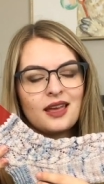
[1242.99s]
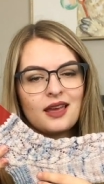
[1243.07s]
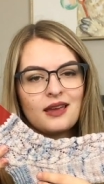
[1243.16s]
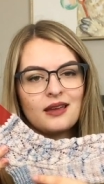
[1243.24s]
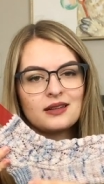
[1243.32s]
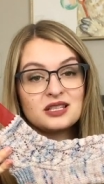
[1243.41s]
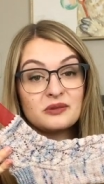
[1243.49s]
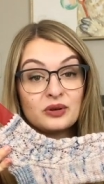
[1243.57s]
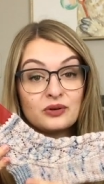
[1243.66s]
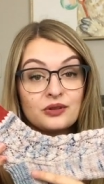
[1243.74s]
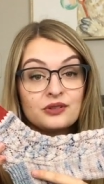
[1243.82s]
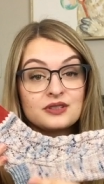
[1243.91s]
a
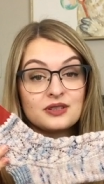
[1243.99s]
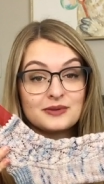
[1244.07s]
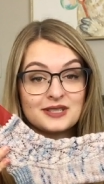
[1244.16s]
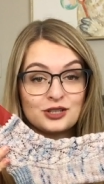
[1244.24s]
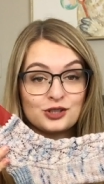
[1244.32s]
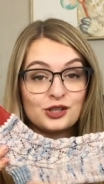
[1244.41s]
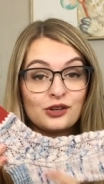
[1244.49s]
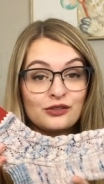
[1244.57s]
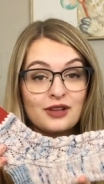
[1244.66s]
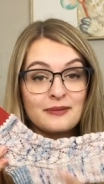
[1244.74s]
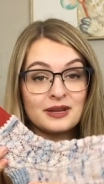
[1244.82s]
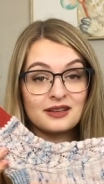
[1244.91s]
typical slip stitch heel
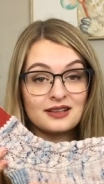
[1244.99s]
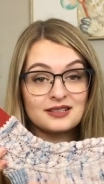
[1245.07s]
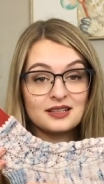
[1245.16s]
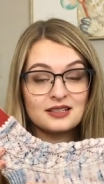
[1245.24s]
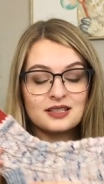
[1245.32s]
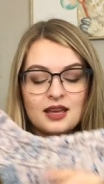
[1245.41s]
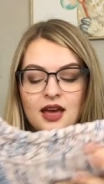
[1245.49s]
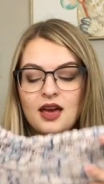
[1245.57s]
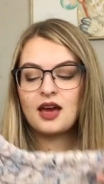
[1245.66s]
flap and gusset.